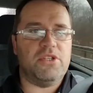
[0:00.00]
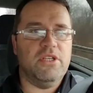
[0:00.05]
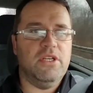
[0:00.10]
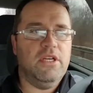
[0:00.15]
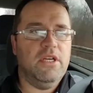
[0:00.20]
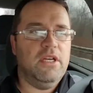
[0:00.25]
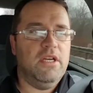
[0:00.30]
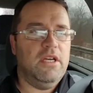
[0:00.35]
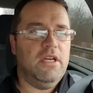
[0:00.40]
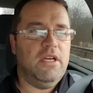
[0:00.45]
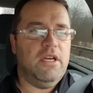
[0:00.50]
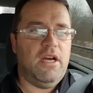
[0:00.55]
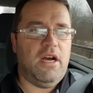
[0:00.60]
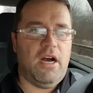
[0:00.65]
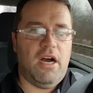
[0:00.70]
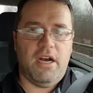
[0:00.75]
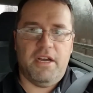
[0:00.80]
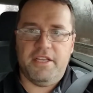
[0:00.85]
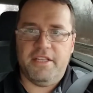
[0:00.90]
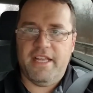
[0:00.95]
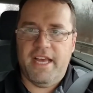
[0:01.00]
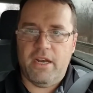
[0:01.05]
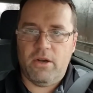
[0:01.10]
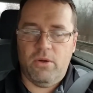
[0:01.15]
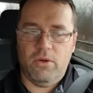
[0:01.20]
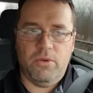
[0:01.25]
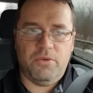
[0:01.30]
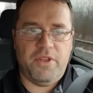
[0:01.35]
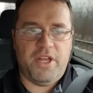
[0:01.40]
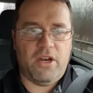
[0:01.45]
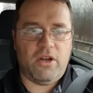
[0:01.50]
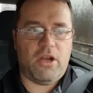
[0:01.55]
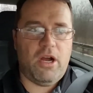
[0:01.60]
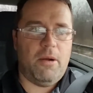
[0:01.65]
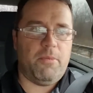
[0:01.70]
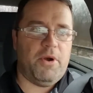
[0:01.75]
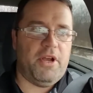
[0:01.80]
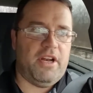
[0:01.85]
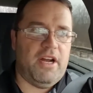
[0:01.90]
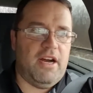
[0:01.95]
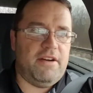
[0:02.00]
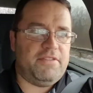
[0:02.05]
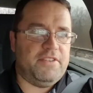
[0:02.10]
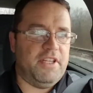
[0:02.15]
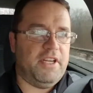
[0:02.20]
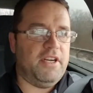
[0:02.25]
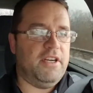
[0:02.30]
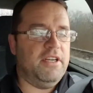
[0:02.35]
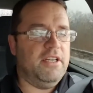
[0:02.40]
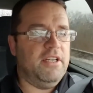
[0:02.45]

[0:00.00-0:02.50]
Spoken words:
and that'll come right off of there.